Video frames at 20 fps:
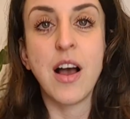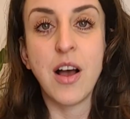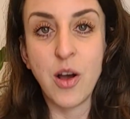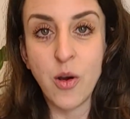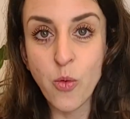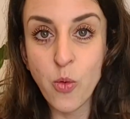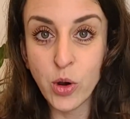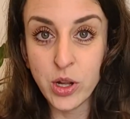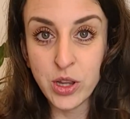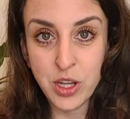
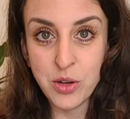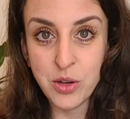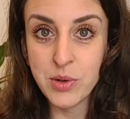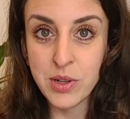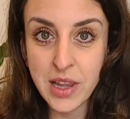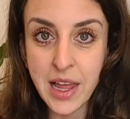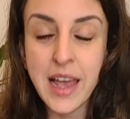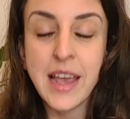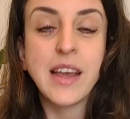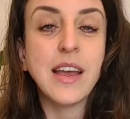what you would
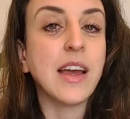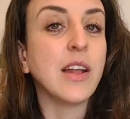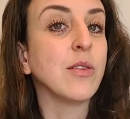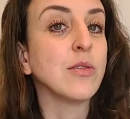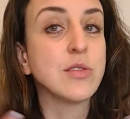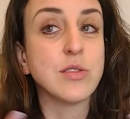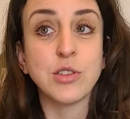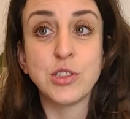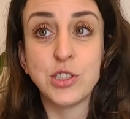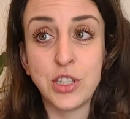like, and
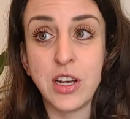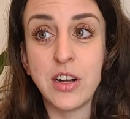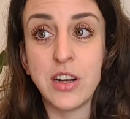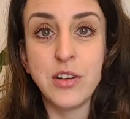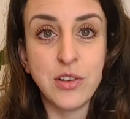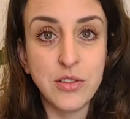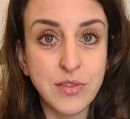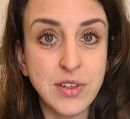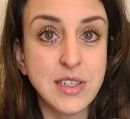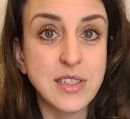also share
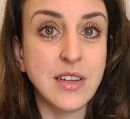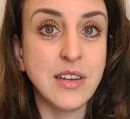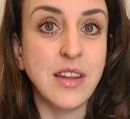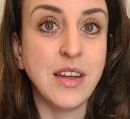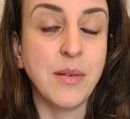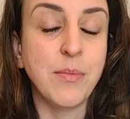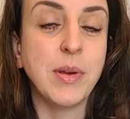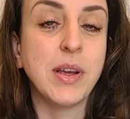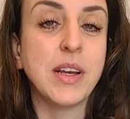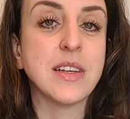your
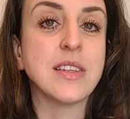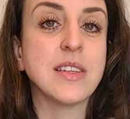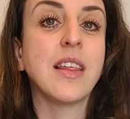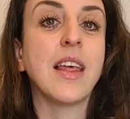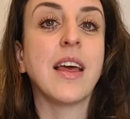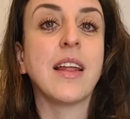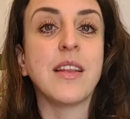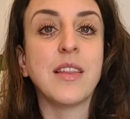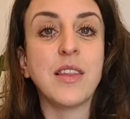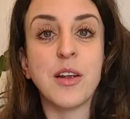reasoning, because
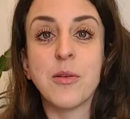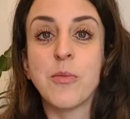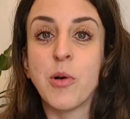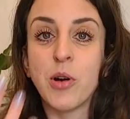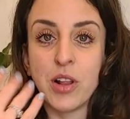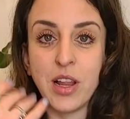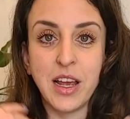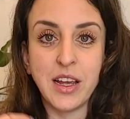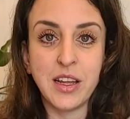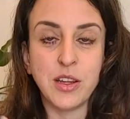then they're more
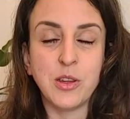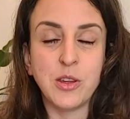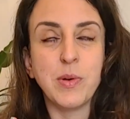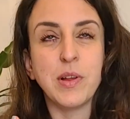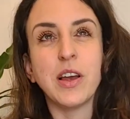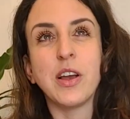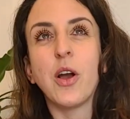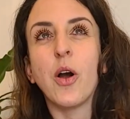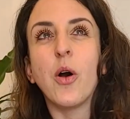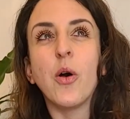likely to be
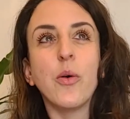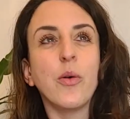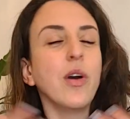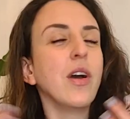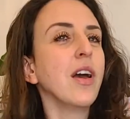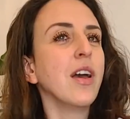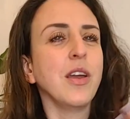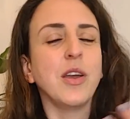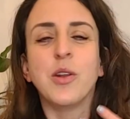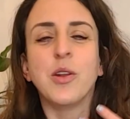like, oh,
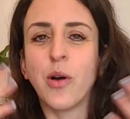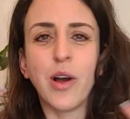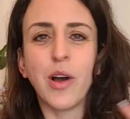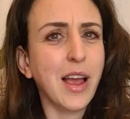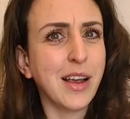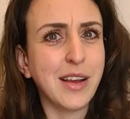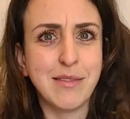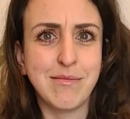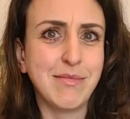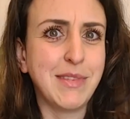
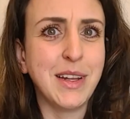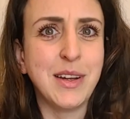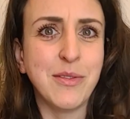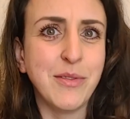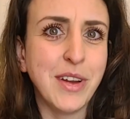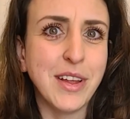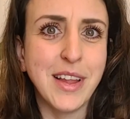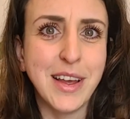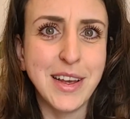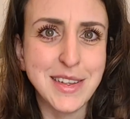I didn't
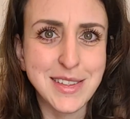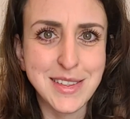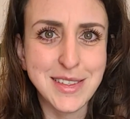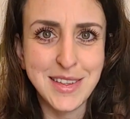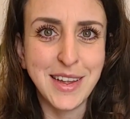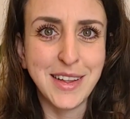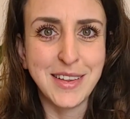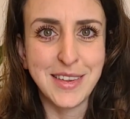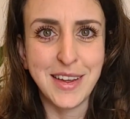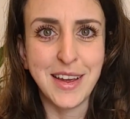realize
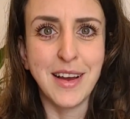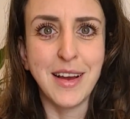that,